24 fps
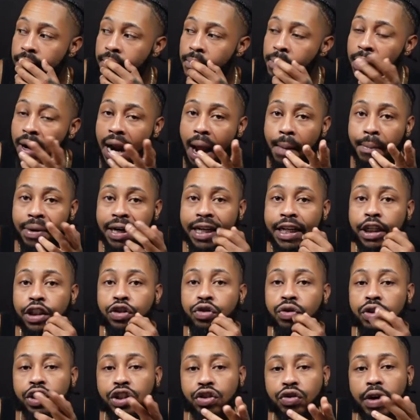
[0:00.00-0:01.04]
but I'm gonna
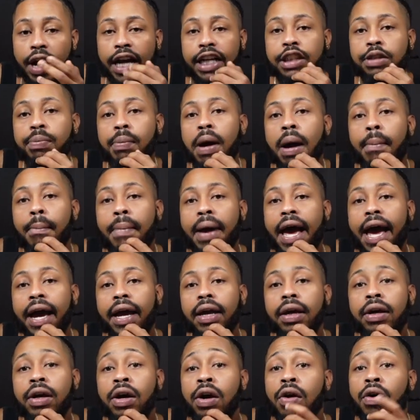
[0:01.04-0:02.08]
need you to scratch my
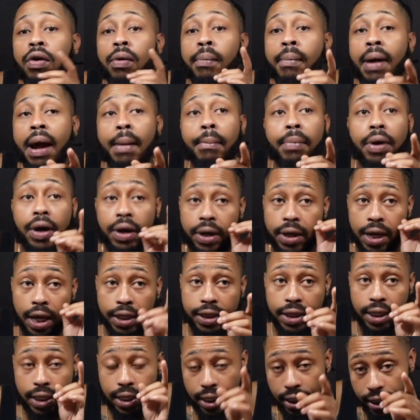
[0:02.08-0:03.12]
back. Remember,
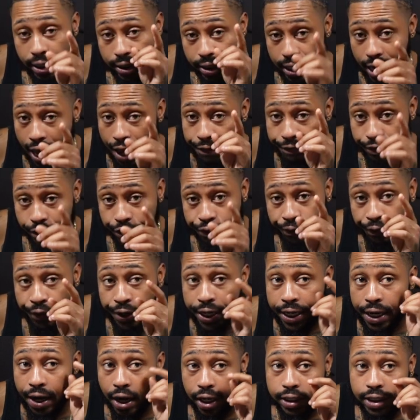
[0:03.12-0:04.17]
nothing in this life is
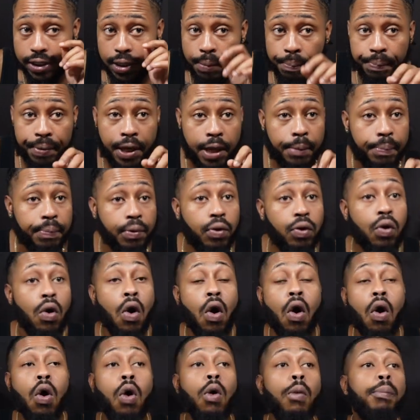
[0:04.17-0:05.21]
free, and there are some people
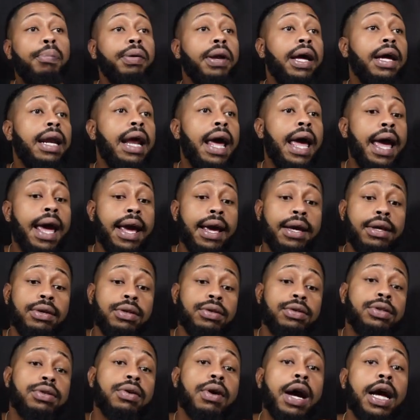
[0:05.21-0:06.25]
who play that, hey,
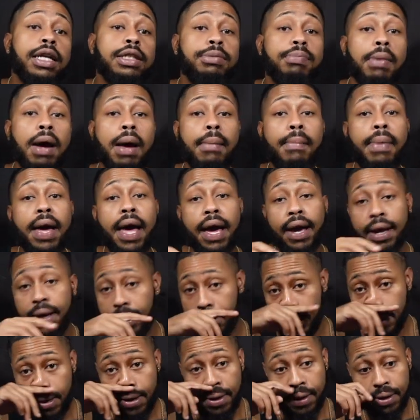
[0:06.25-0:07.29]
you scratch my back,
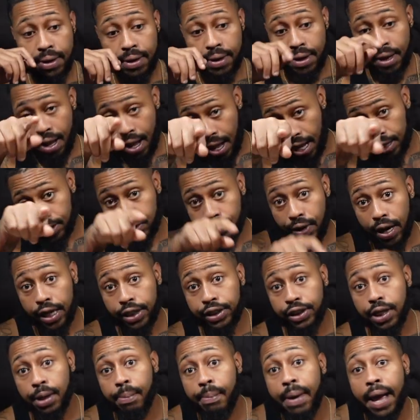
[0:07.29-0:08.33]
I
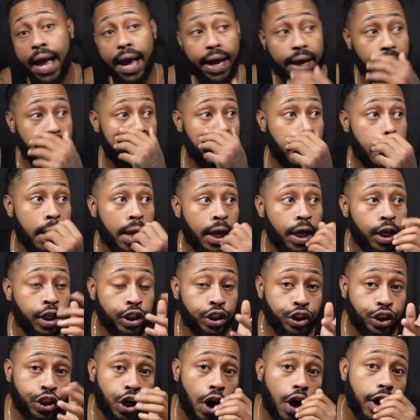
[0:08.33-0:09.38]
scratch your back.
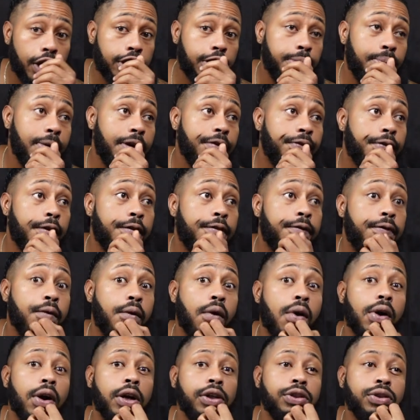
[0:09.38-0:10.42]
Charge me for
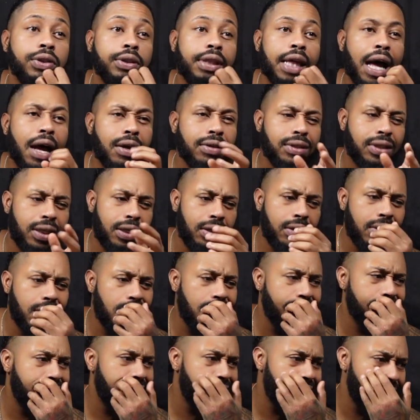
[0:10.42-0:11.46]
four hundred thousand dollars, you
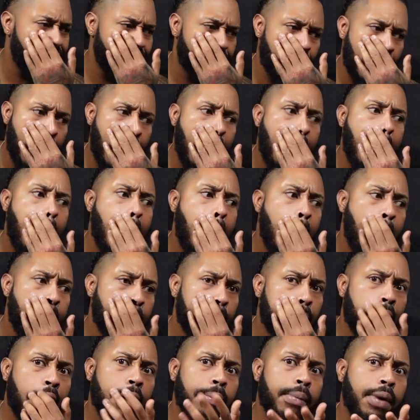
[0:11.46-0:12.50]
know, just
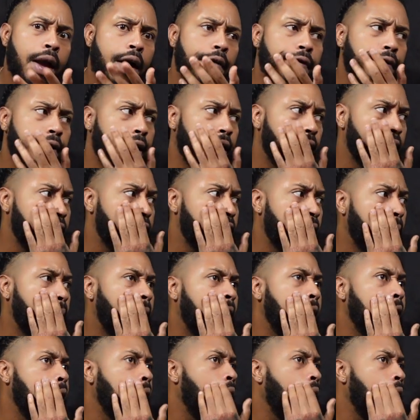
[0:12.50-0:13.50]
break me off a little something, you